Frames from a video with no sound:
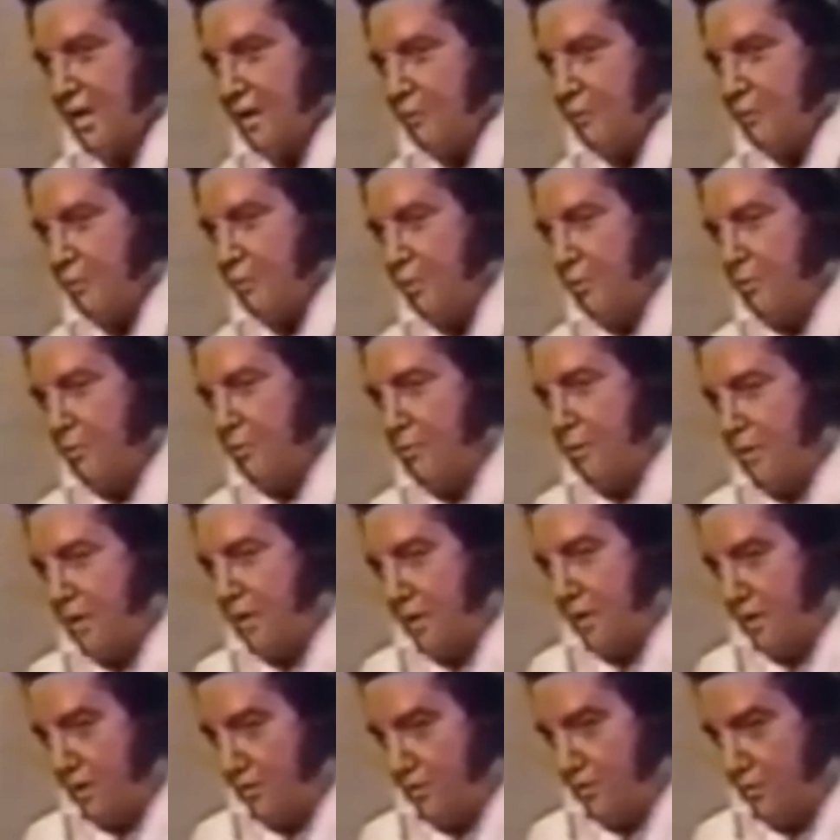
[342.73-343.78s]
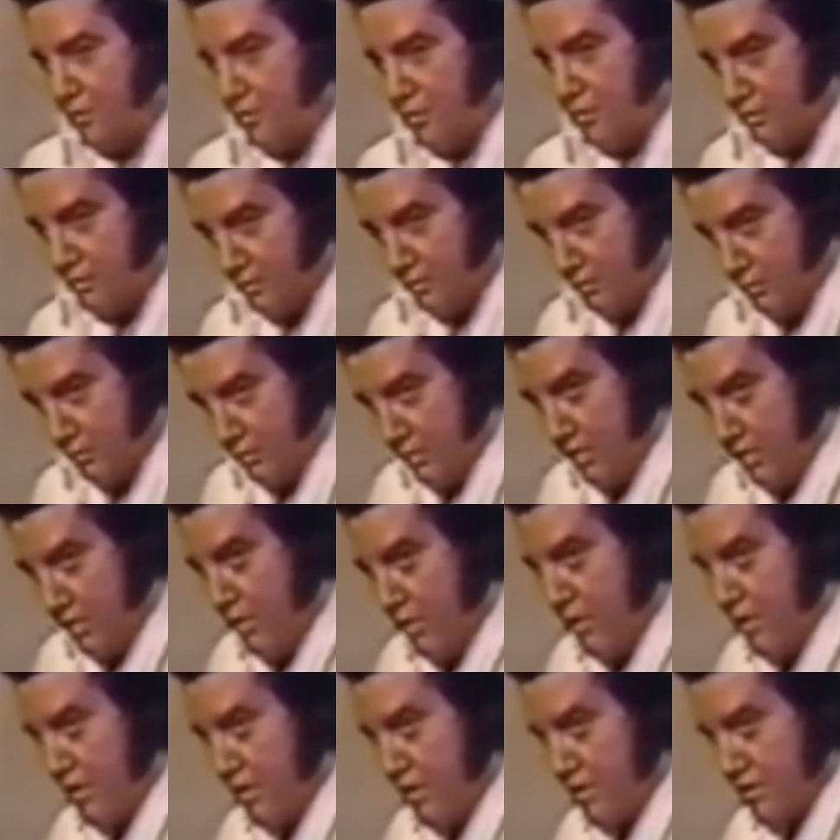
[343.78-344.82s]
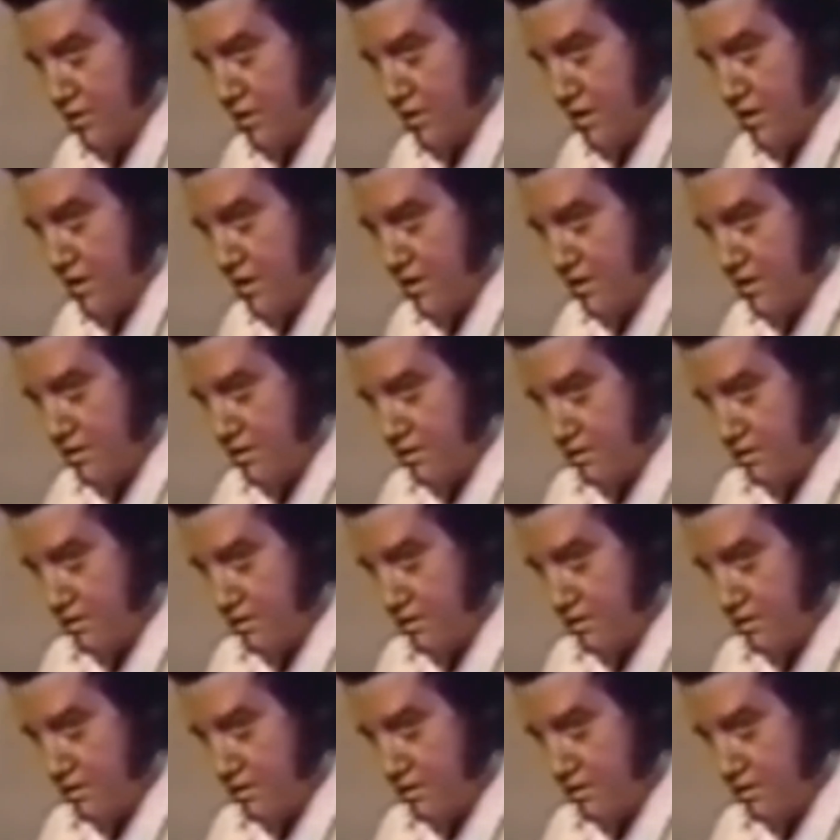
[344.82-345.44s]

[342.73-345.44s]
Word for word: right down to the fact that some people seem to notice this